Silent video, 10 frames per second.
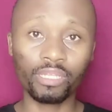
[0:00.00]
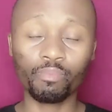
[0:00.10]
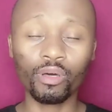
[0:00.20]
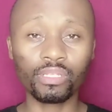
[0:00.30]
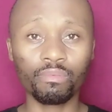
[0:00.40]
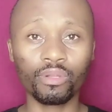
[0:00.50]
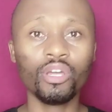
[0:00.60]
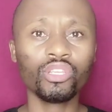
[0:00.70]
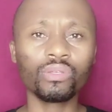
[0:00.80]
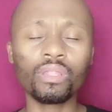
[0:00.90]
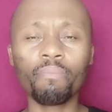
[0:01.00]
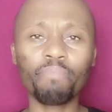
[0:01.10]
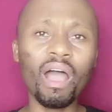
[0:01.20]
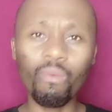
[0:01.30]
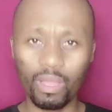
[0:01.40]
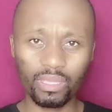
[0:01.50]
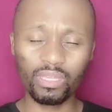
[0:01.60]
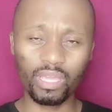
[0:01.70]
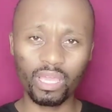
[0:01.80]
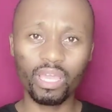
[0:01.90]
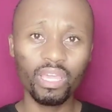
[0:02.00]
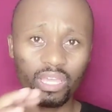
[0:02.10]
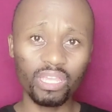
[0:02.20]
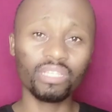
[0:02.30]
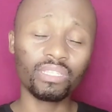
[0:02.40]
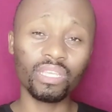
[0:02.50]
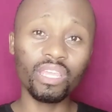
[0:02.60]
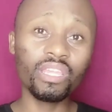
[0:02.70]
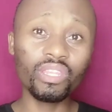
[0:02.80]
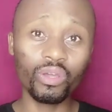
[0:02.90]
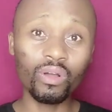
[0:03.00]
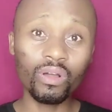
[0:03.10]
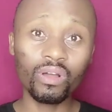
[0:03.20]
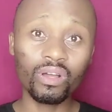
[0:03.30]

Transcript: as possible. So the power here is in your